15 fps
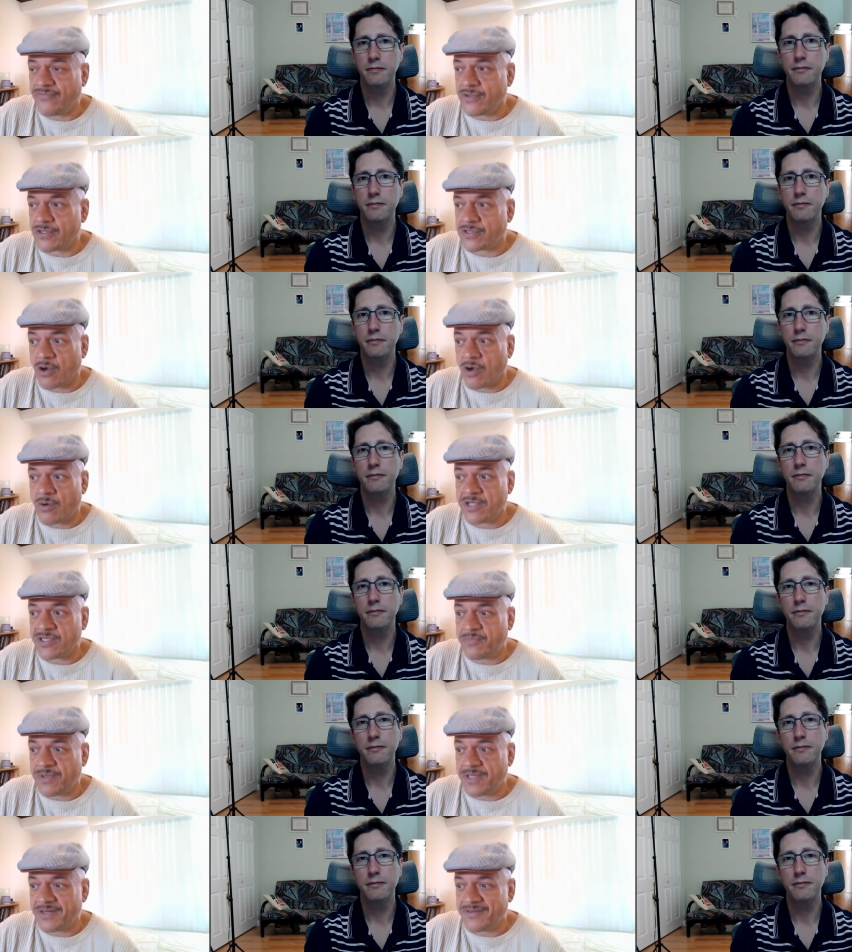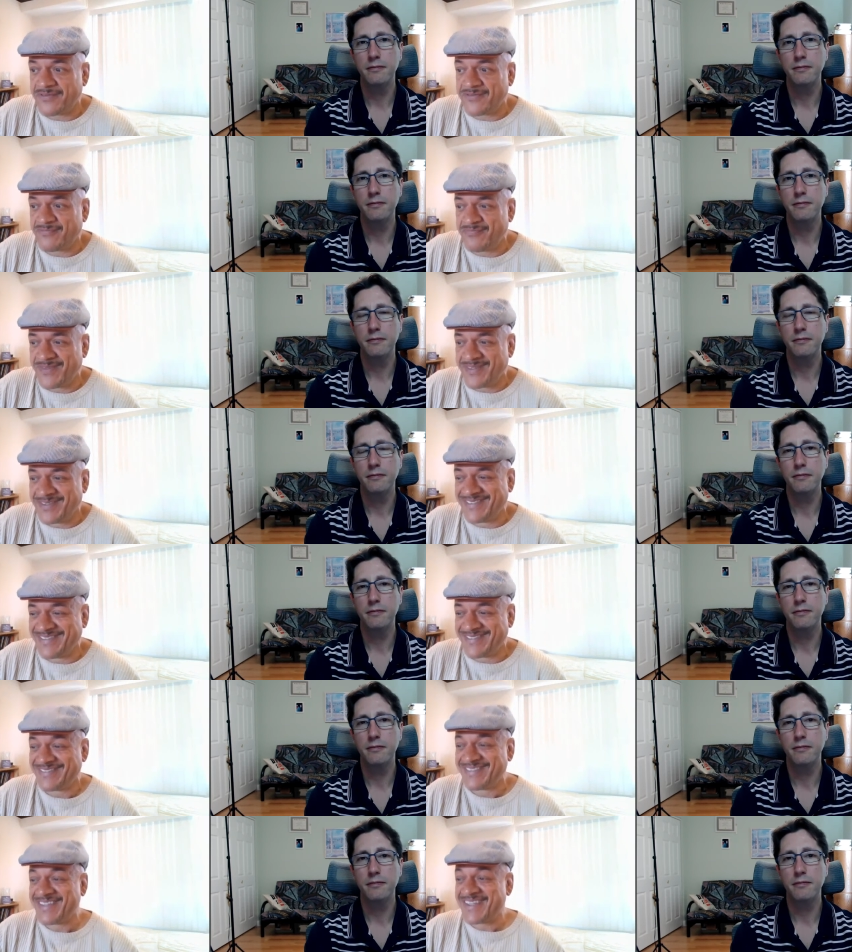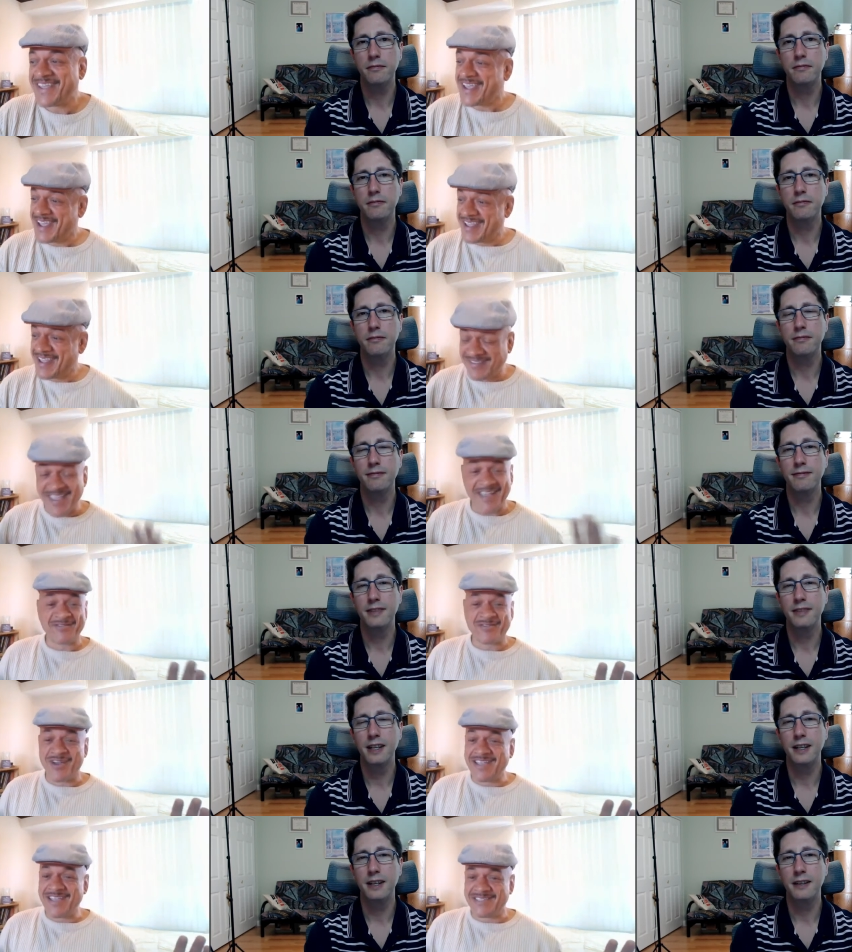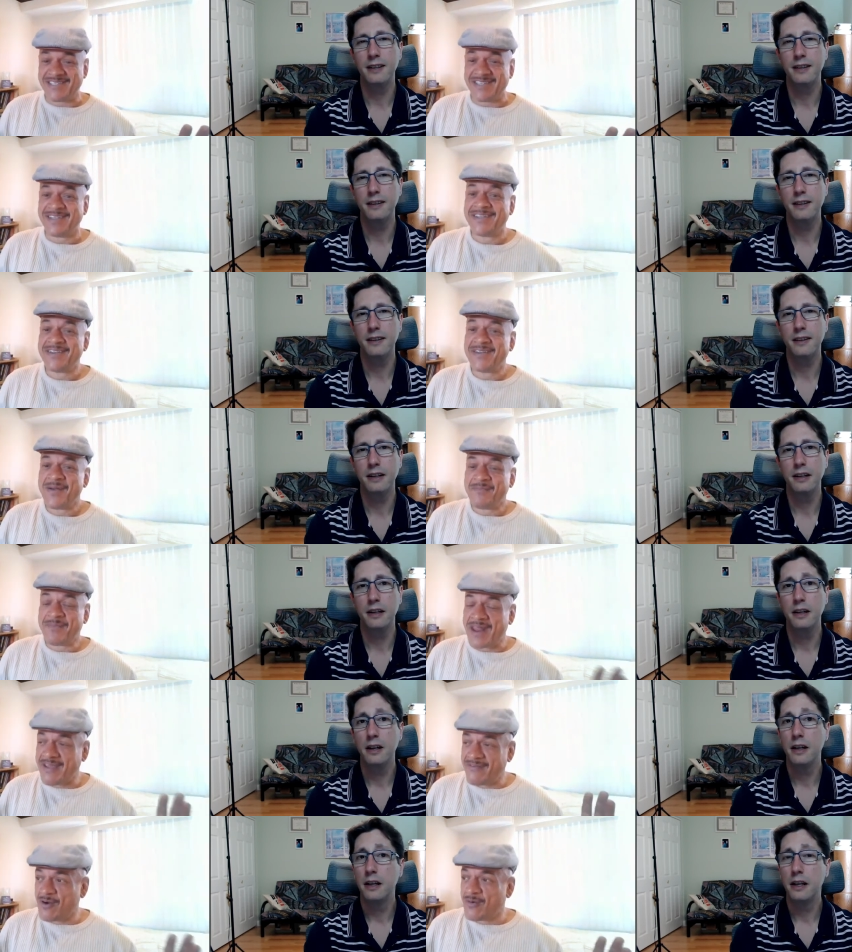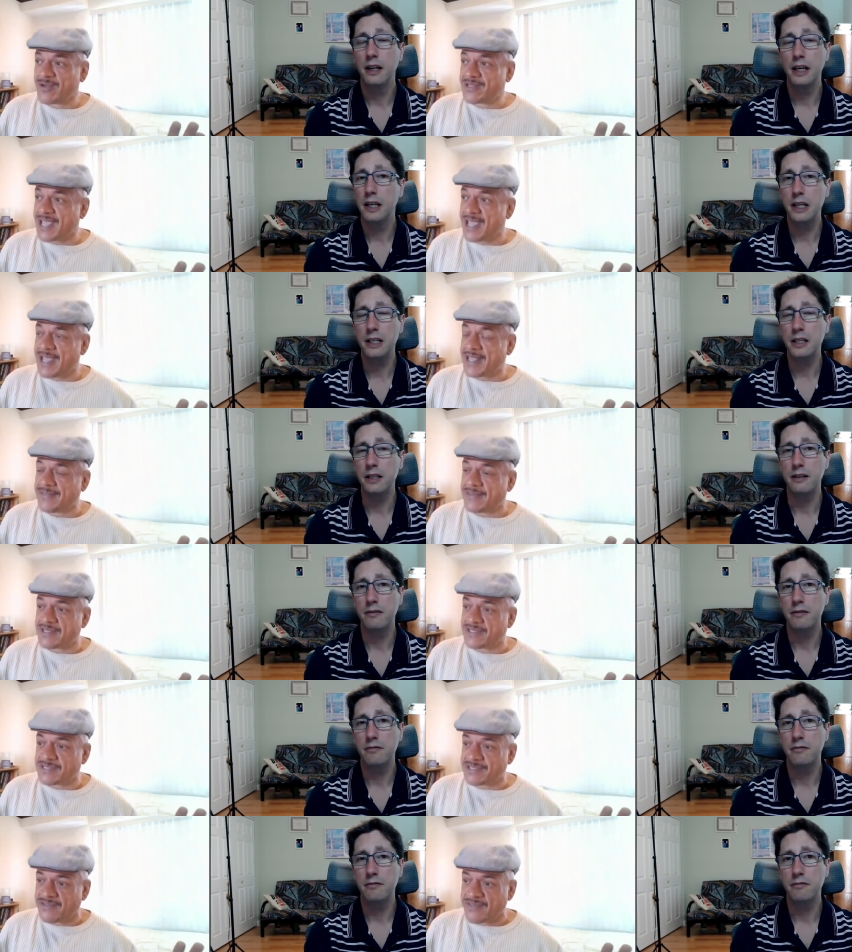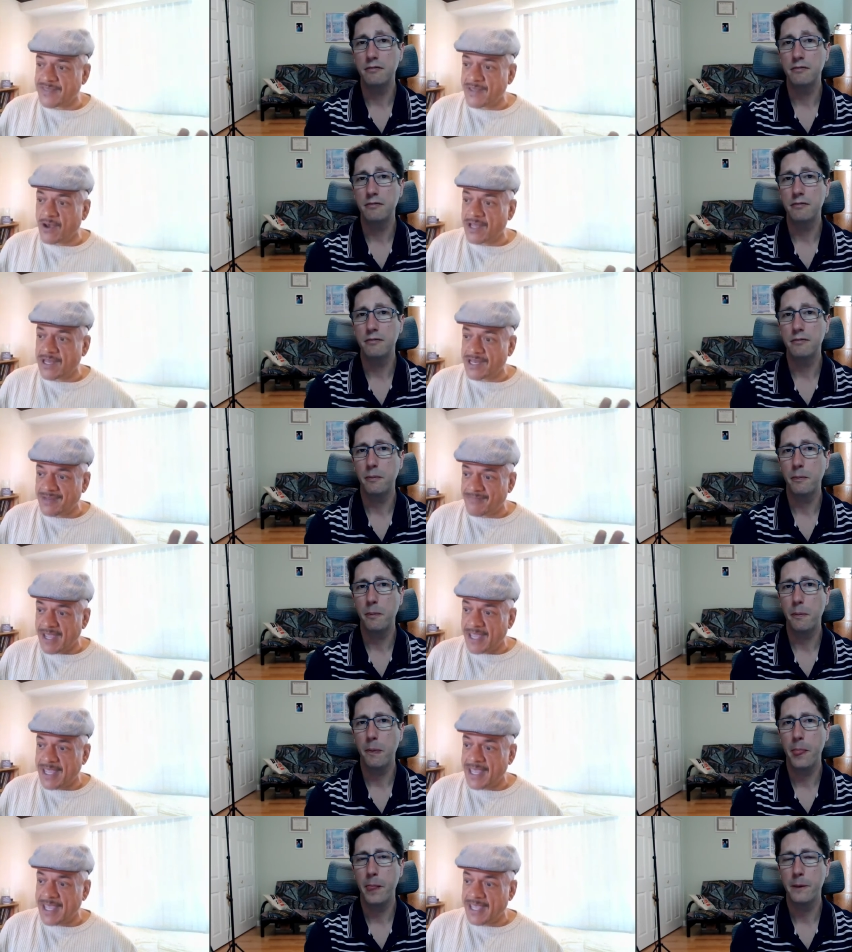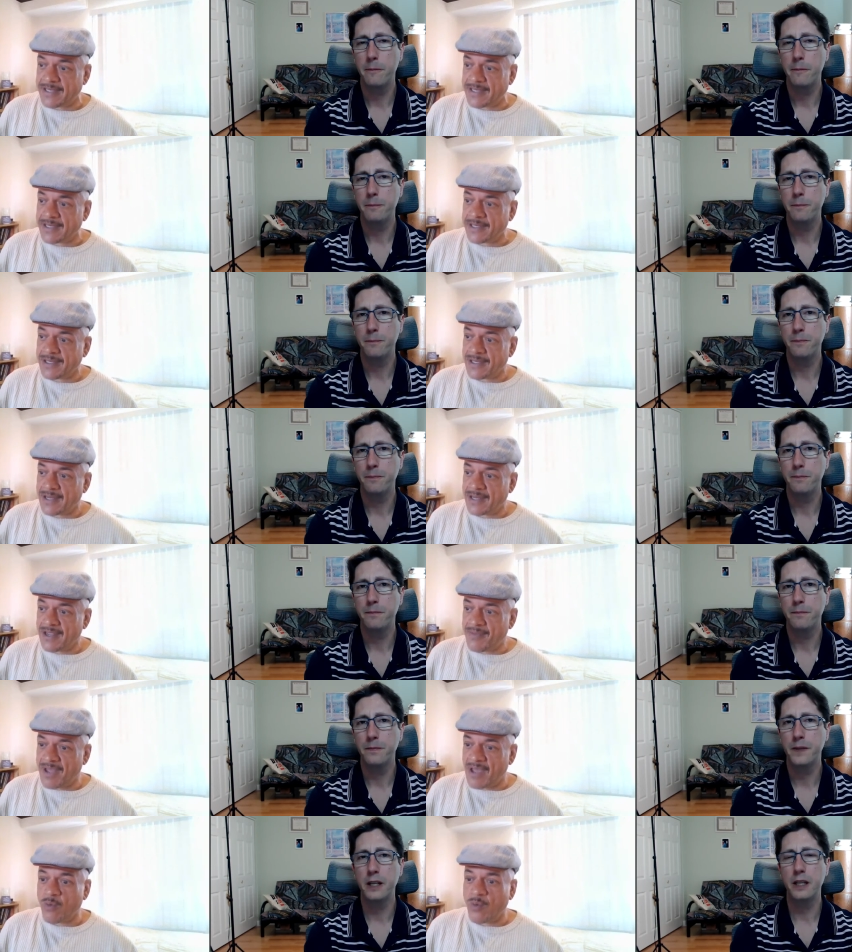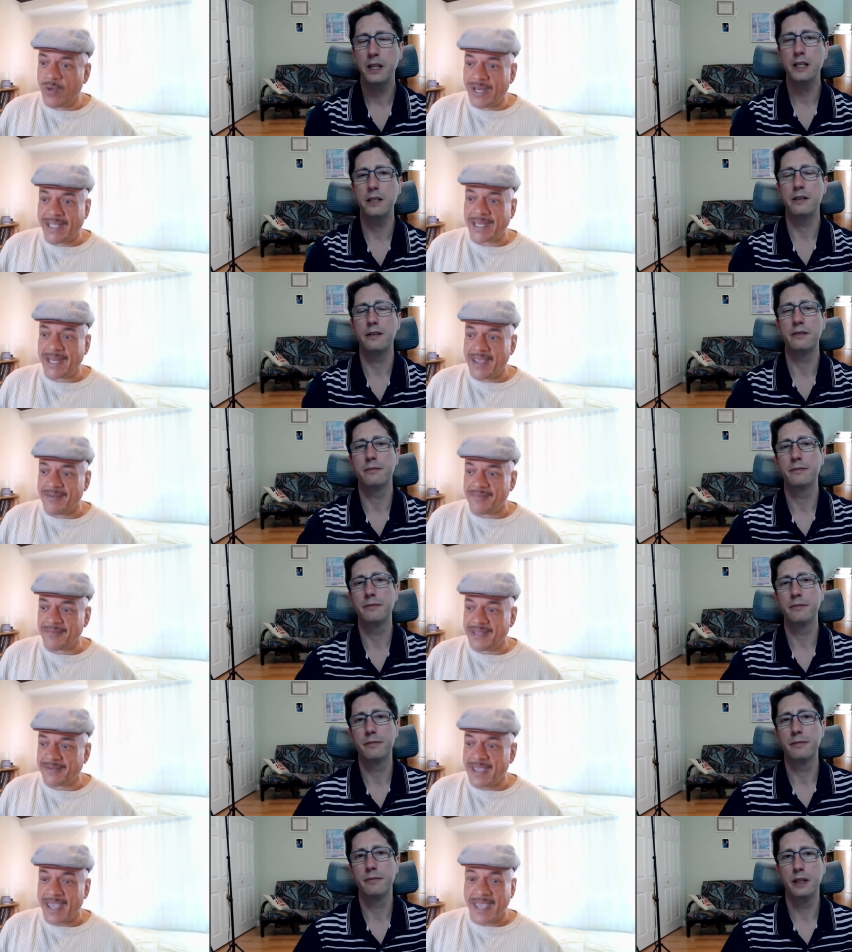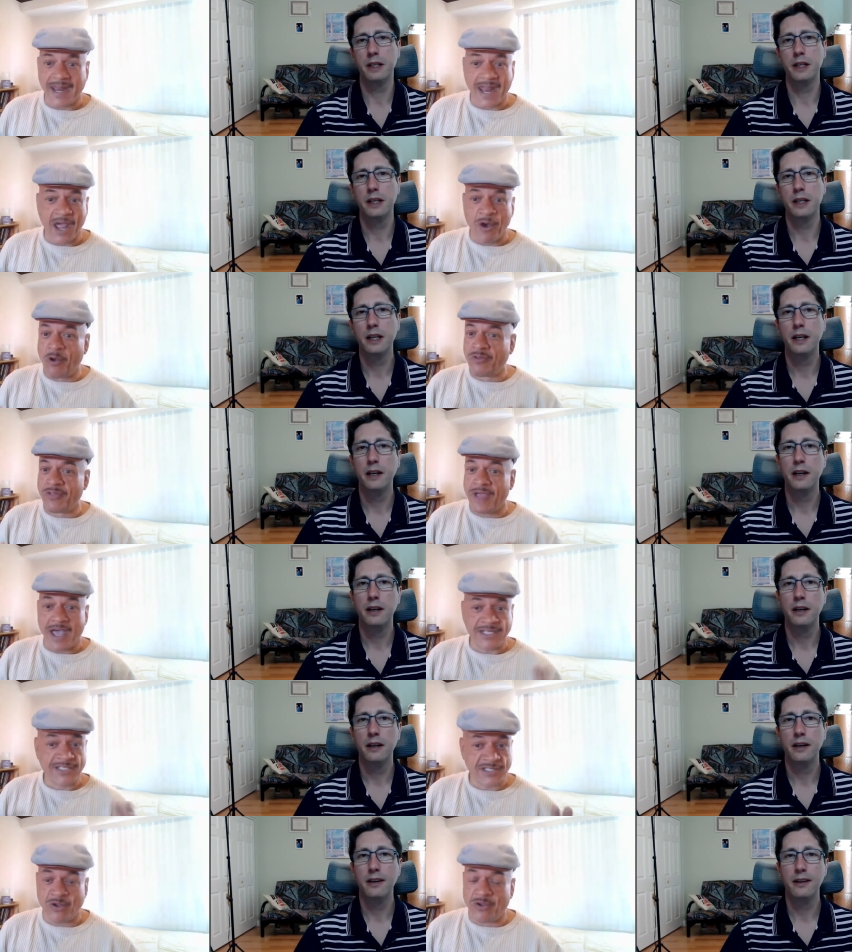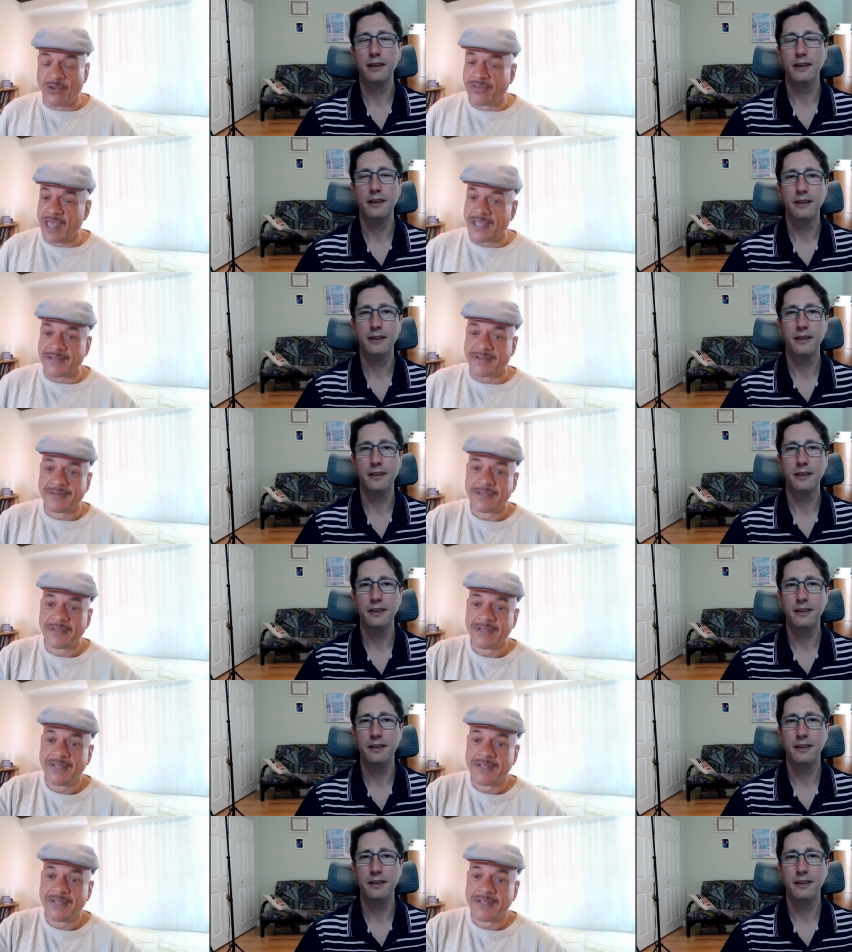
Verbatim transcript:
Speaker 1: Uh, there's always been. It's, it sounds crazy, but I've always had this thought in my head about winning an Emmy, and I hold. I just hold that.